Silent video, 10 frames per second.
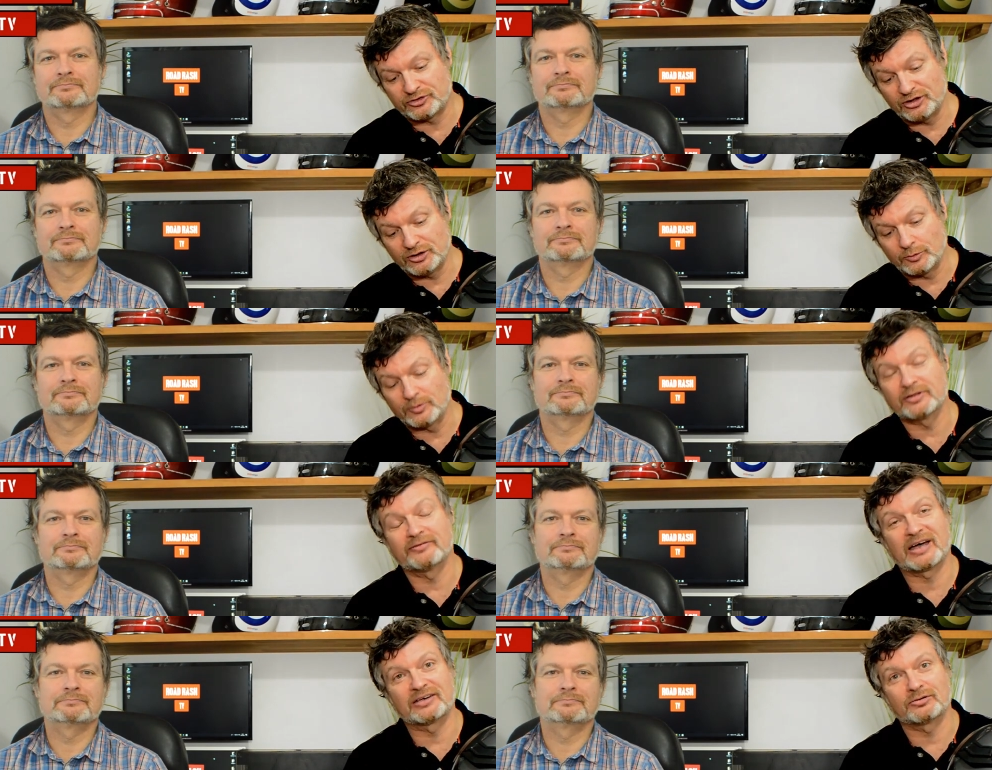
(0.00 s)
Speaker 1: to the
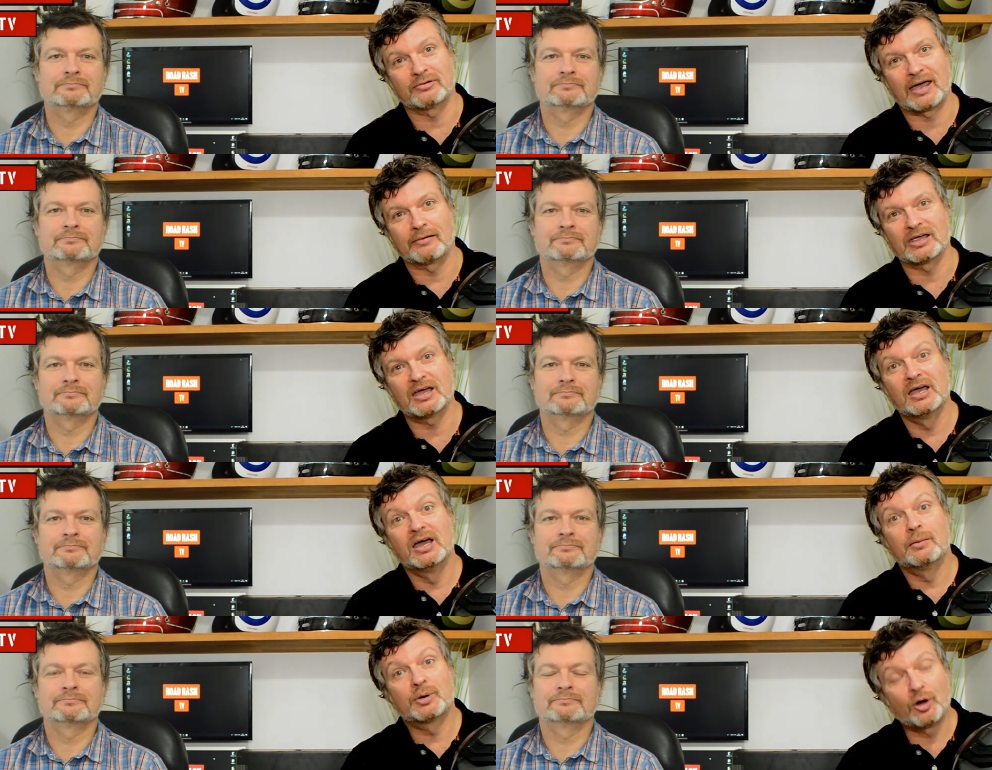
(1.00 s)
visor area,
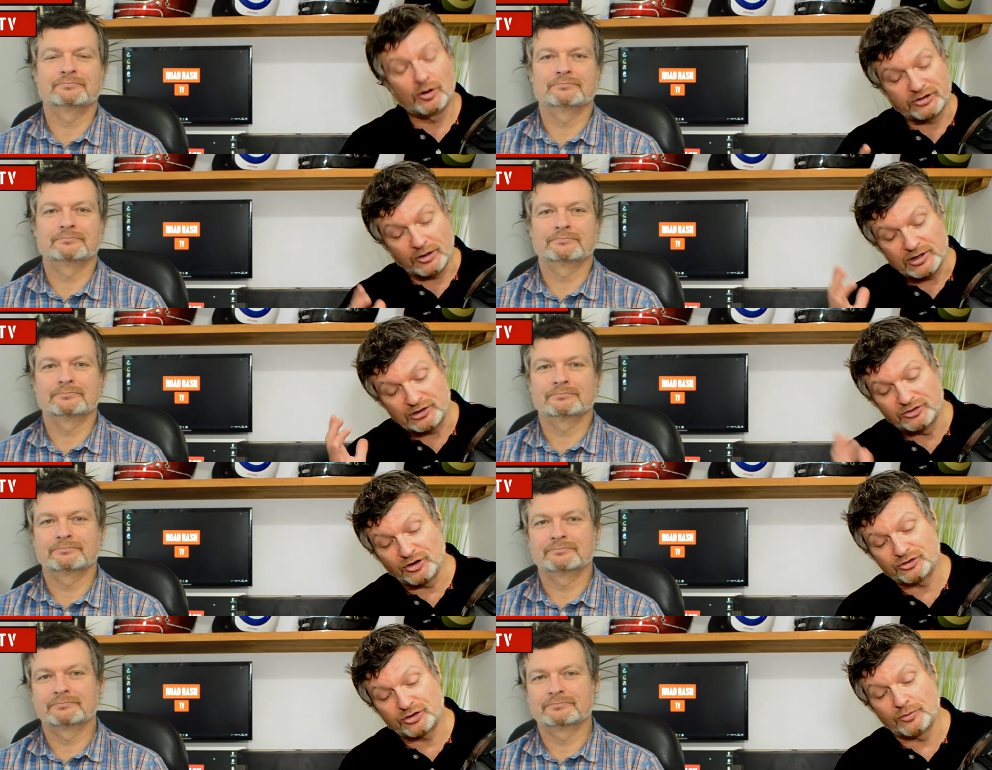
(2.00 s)
but also it
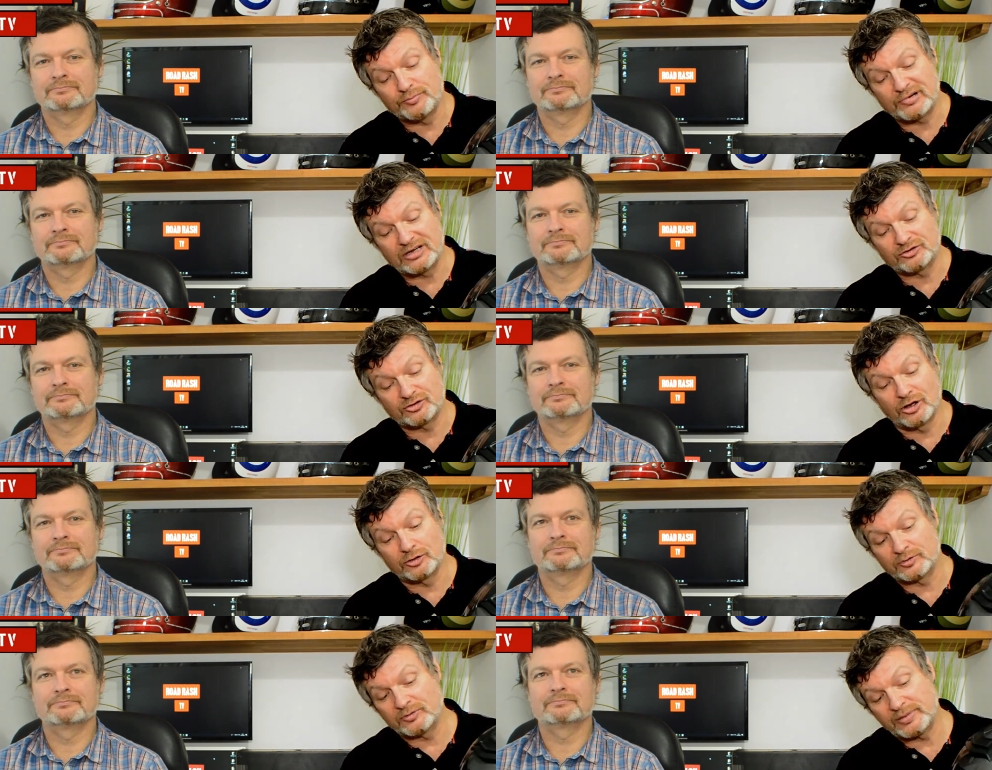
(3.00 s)
does come
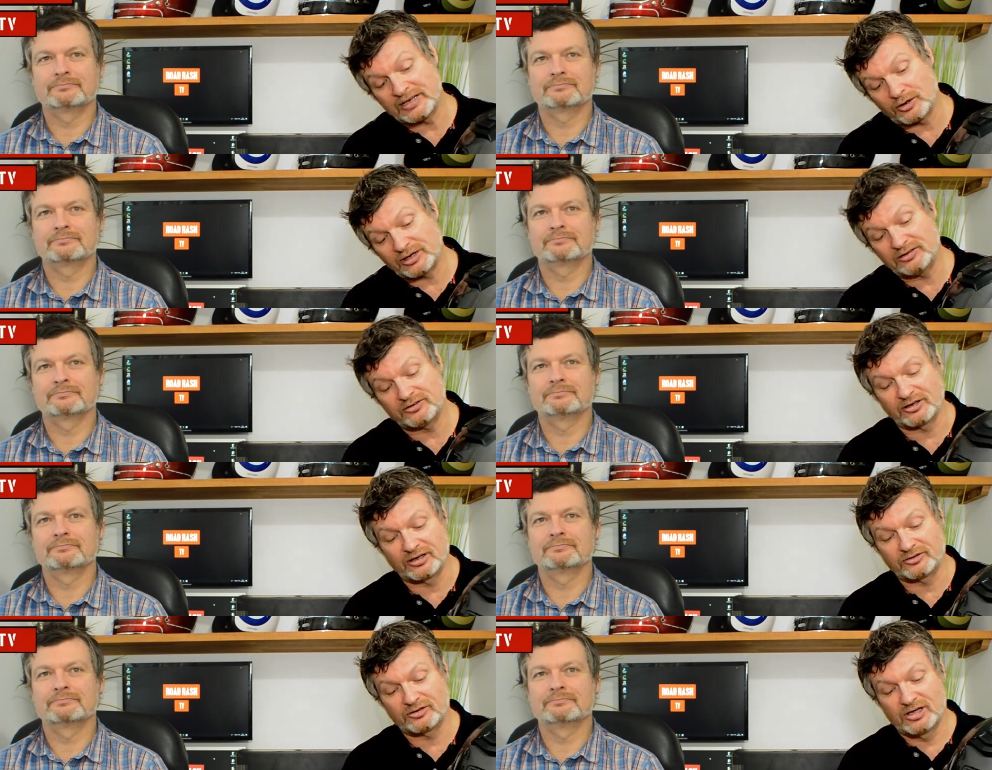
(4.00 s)
pre-installed with Pinlock
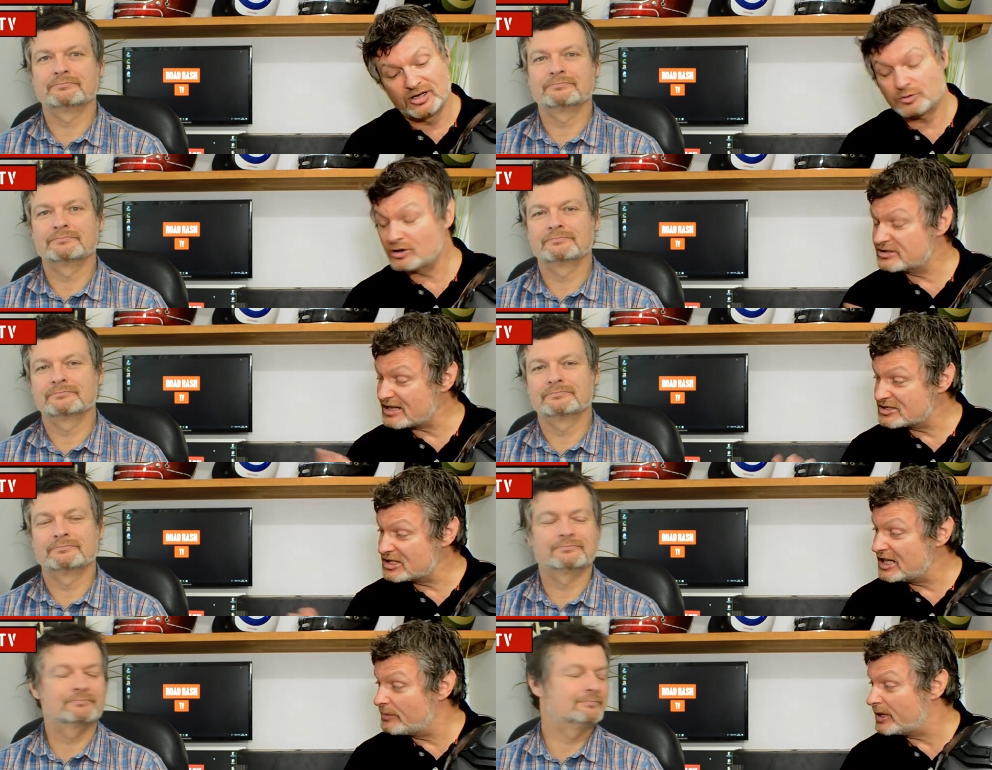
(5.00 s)
inserts. Do you want to tell us
Speaker 2: a
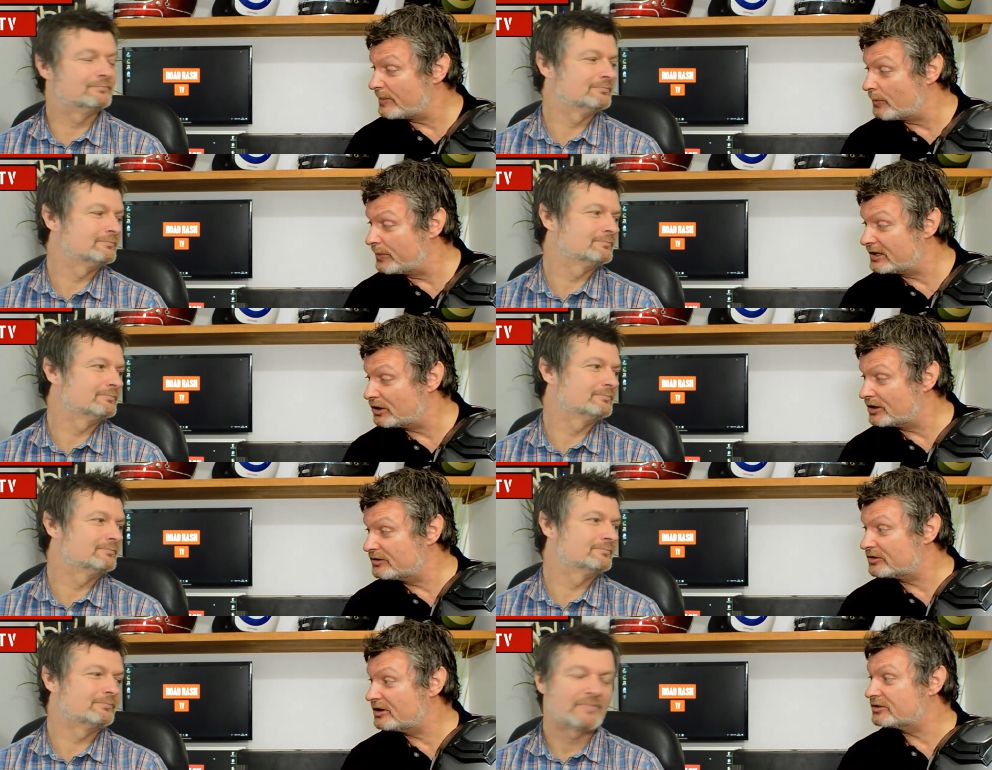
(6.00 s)
little bit about Pinlock
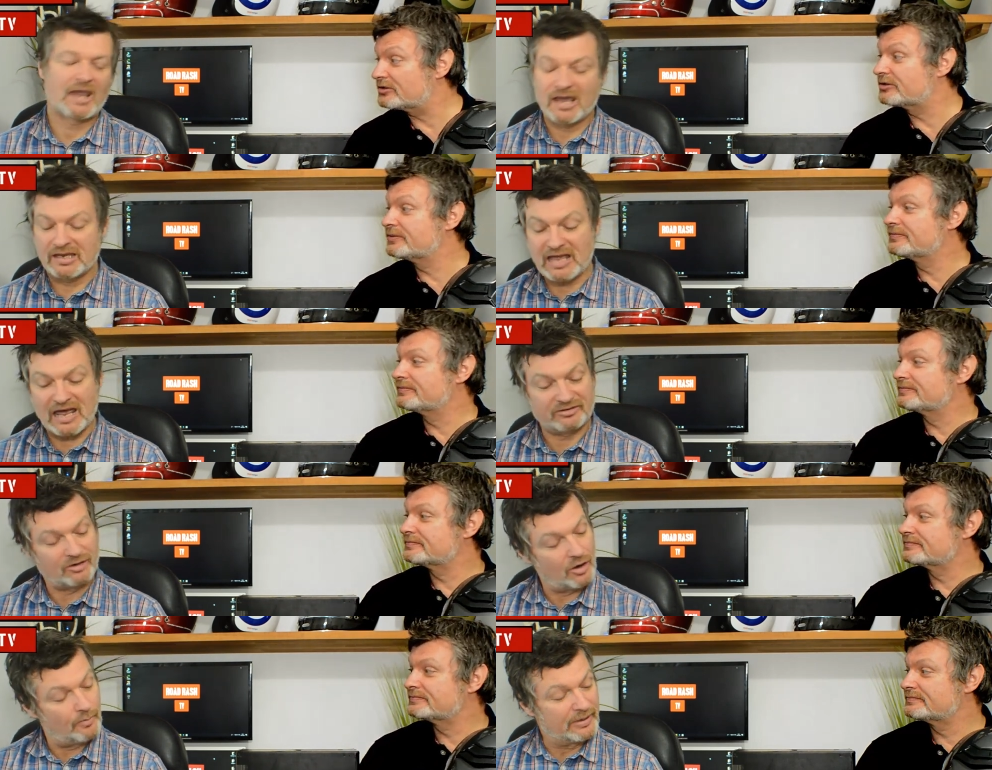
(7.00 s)
inserts? Yeah,
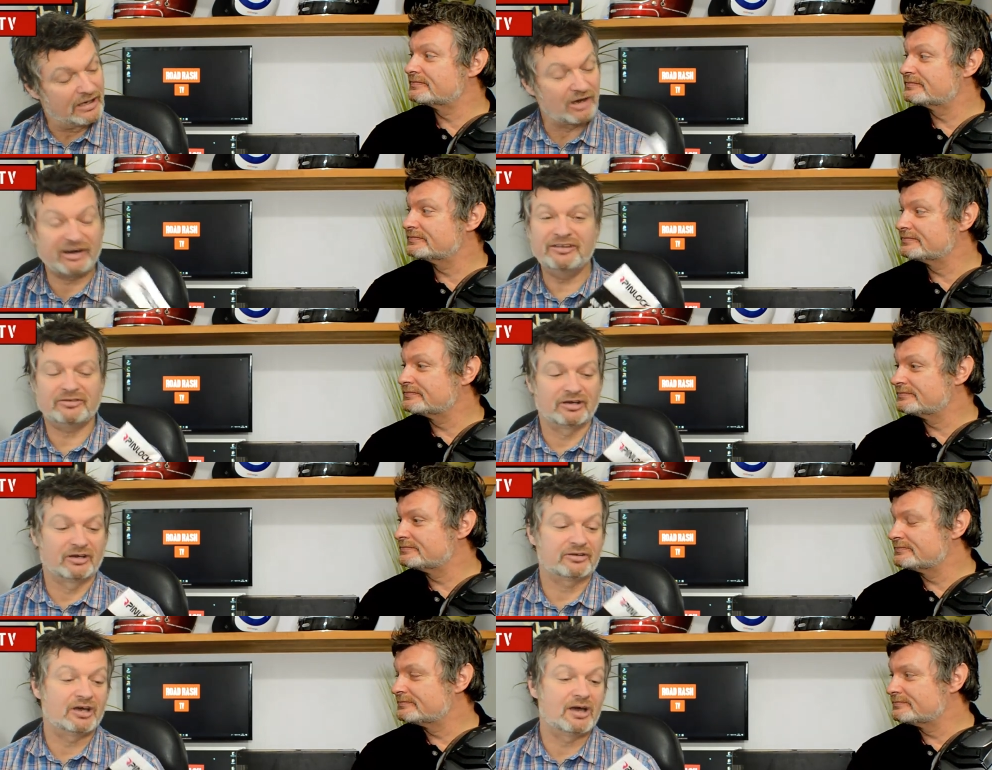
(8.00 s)
so Pinlock
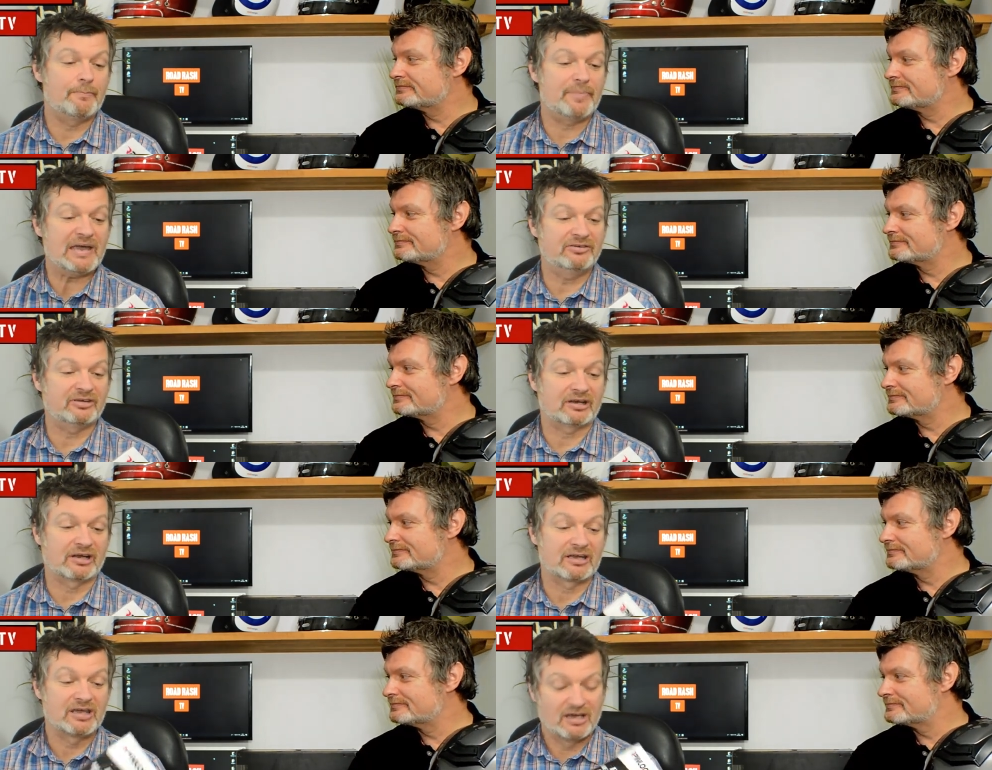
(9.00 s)
insert,
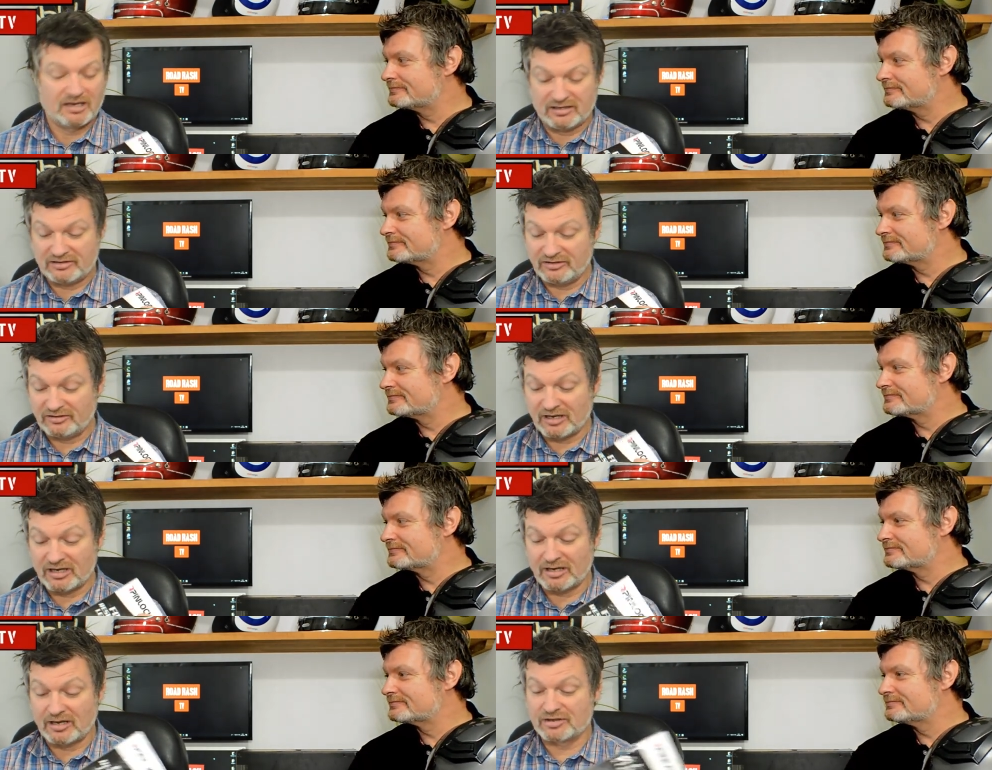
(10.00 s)
basically this is
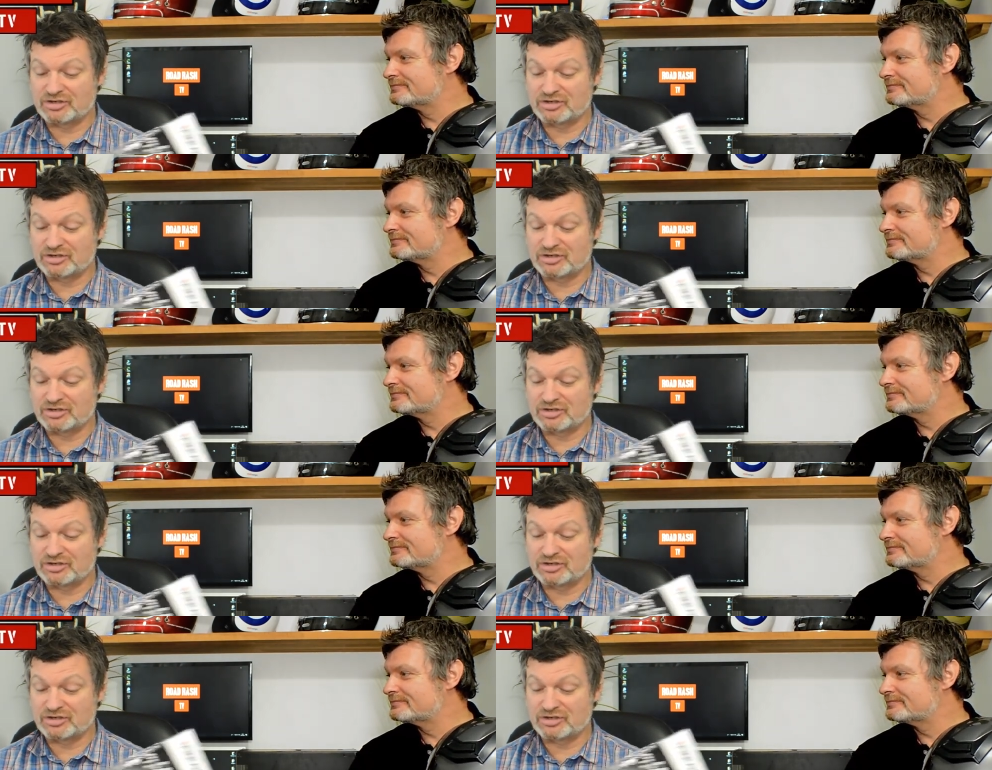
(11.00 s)
a